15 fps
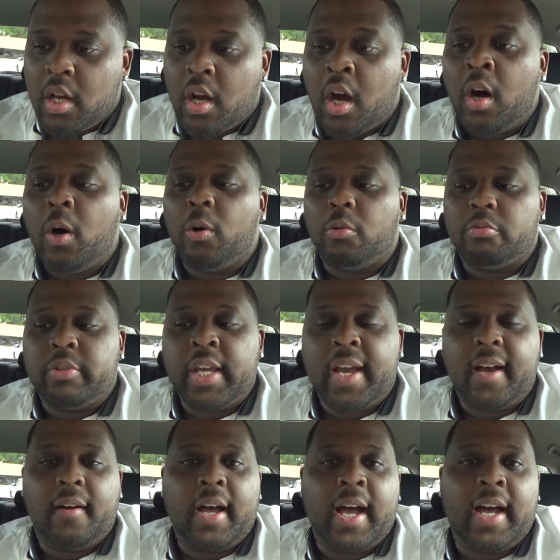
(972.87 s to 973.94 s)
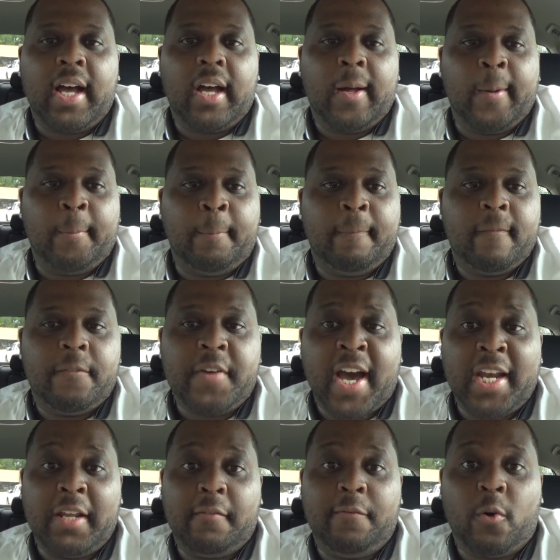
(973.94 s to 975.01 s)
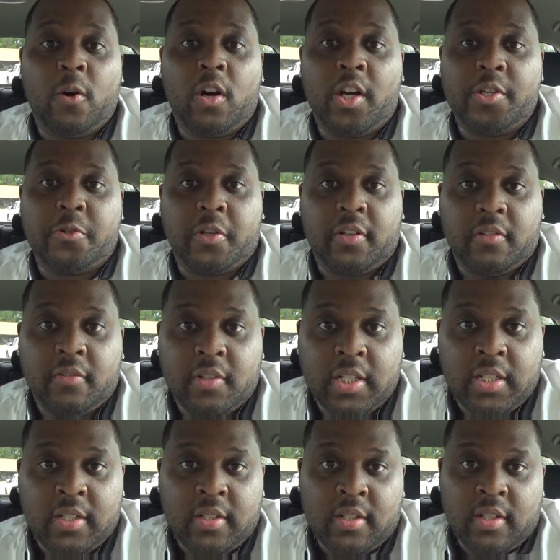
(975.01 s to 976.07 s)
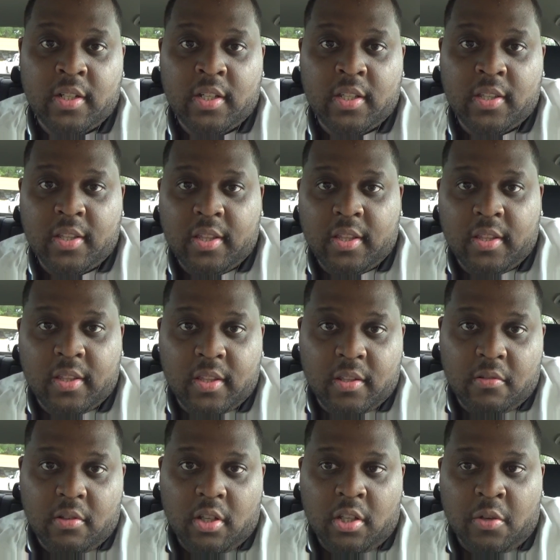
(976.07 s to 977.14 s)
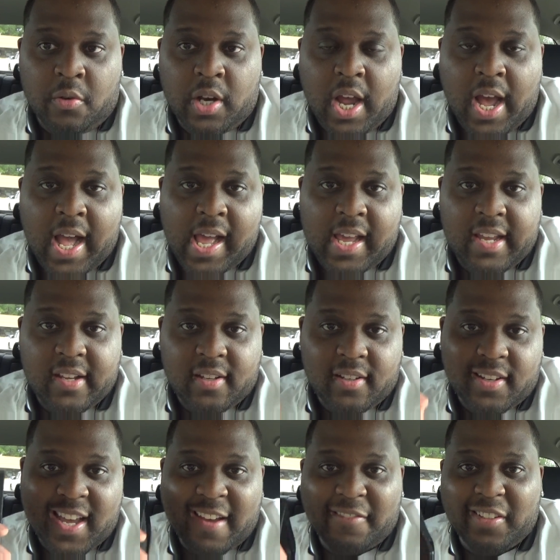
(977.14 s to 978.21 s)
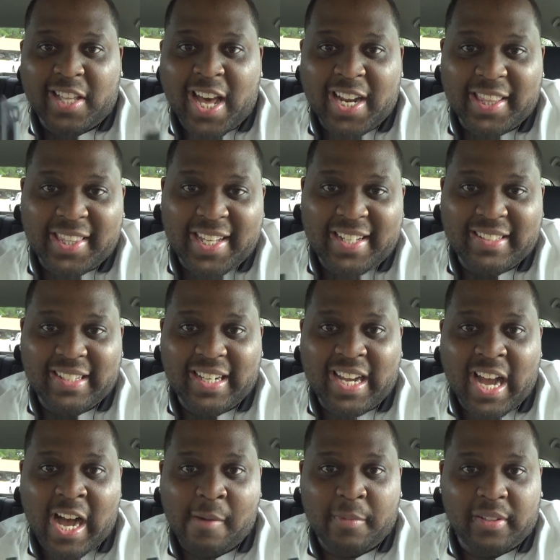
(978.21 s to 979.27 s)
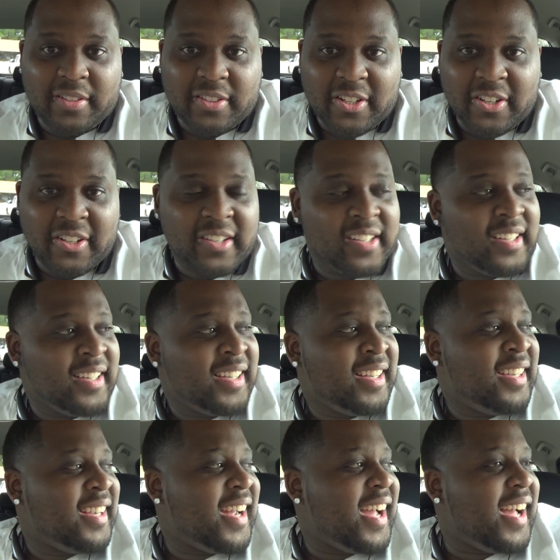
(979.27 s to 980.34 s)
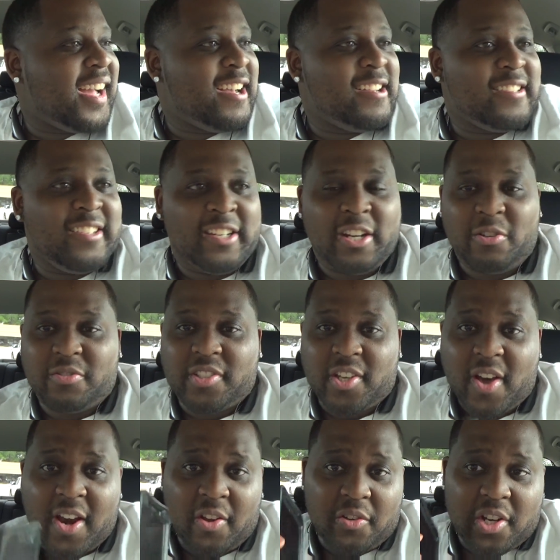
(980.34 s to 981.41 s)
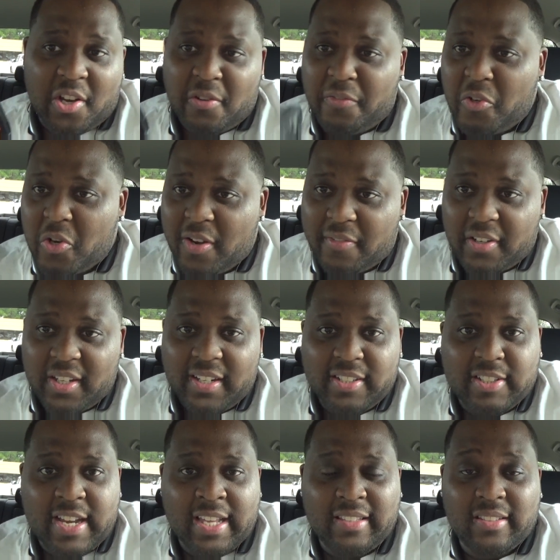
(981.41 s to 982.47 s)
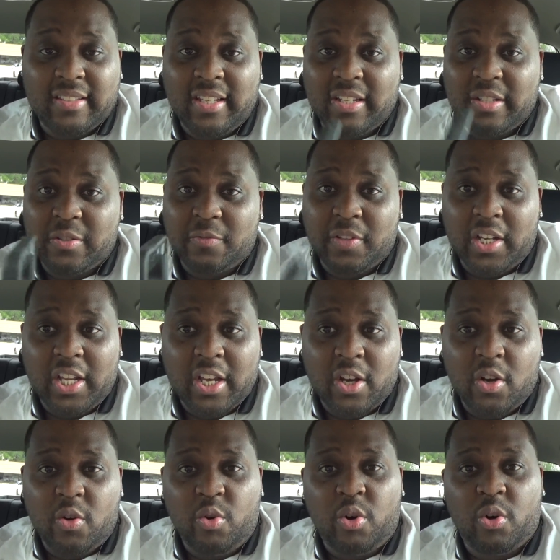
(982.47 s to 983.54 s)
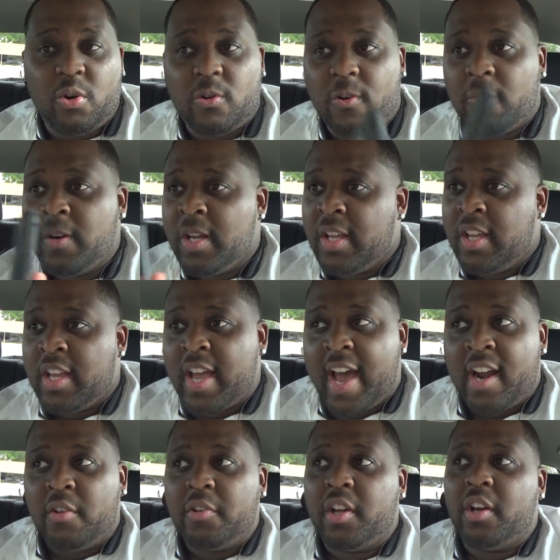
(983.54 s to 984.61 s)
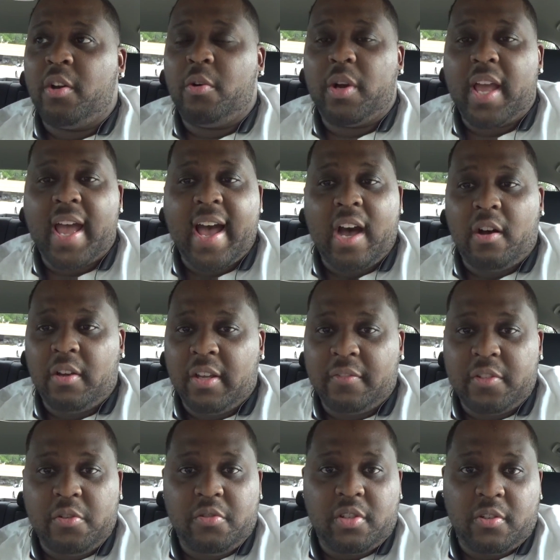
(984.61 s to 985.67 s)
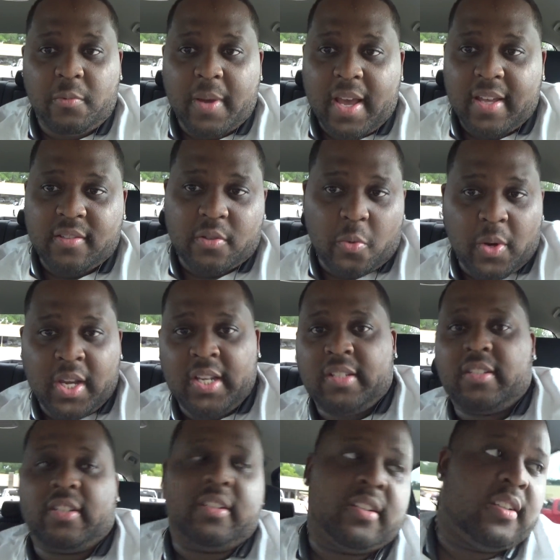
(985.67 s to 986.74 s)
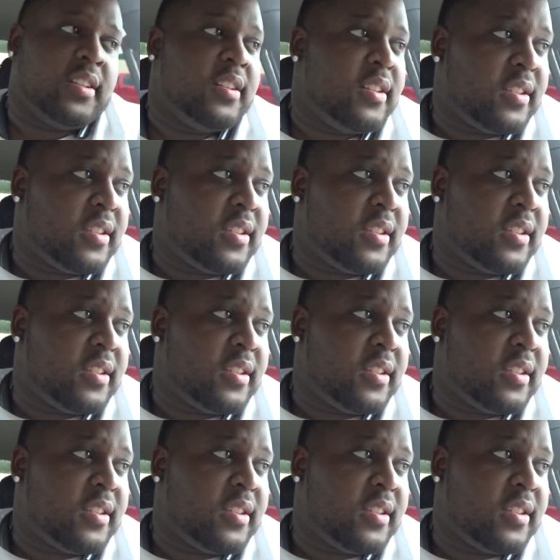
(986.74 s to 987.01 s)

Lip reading: Oh, yeah. Fighting 400. You and I have a lot of things in common, sir. You know, so I don't know if you ever get a chance to see this video, or I don't know if YouTube has a way to